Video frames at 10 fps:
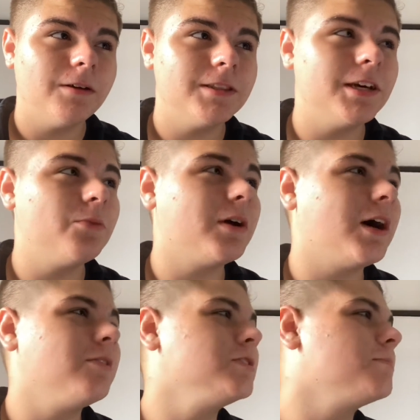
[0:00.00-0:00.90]
then when
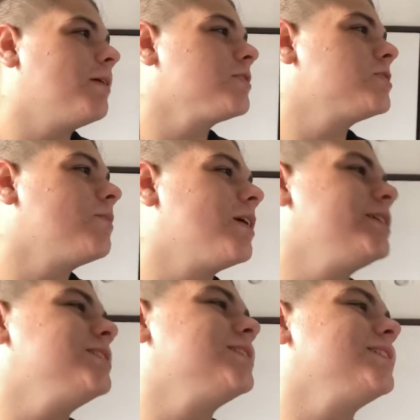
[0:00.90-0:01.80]
I was about to walk
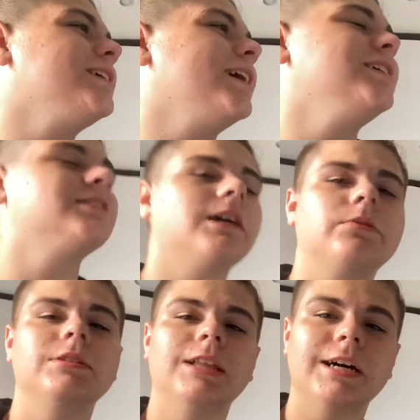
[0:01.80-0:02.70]
into the gates, I
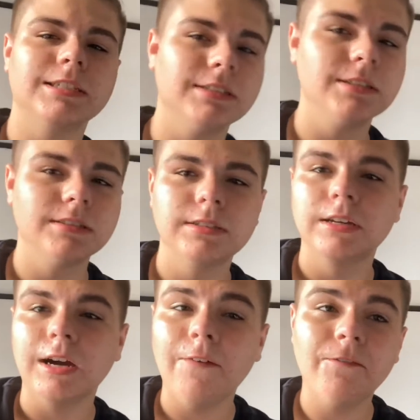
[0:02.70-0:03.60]
realized
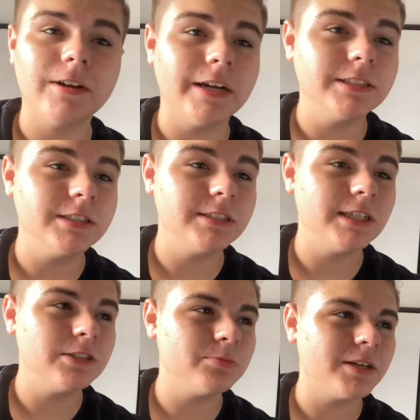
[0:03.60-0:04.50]
I forgot to
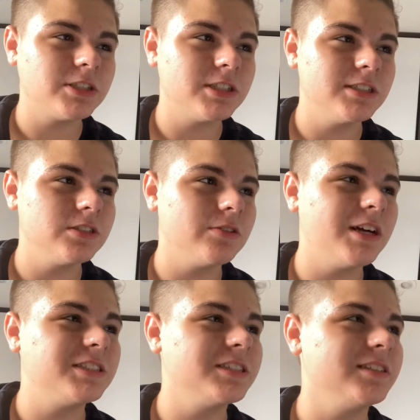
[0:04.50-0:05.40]
change my shirt. So I
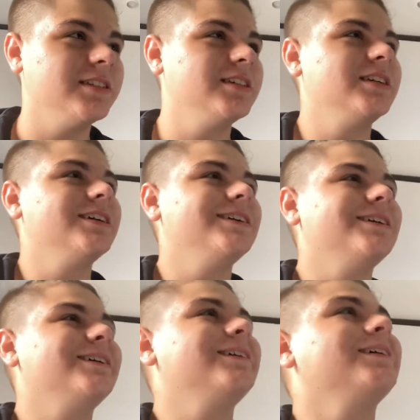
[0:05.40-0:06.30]
had to
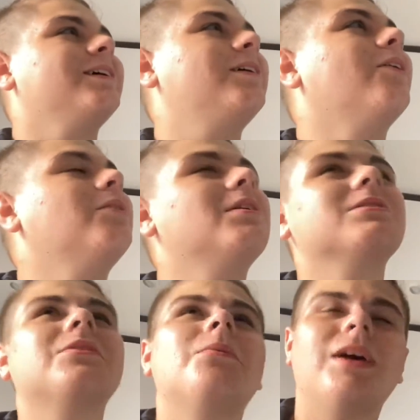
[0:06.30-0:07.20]
go
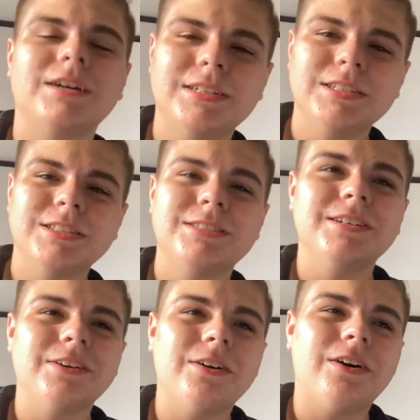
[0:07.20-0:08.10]
on the walking
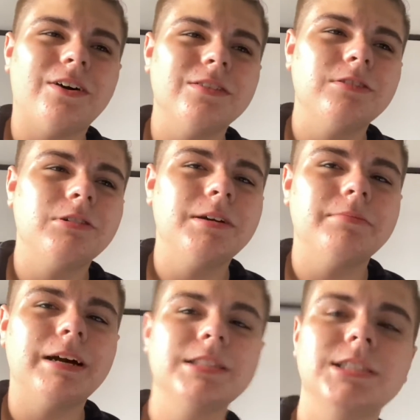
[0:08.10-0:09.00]
trail all the way
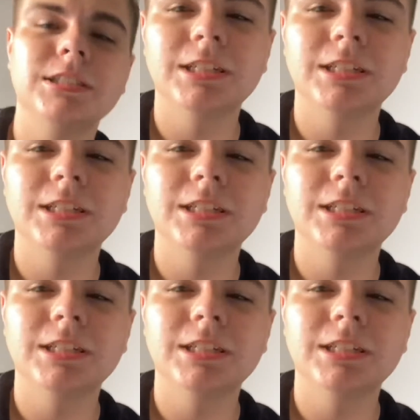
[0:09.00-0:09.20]
back to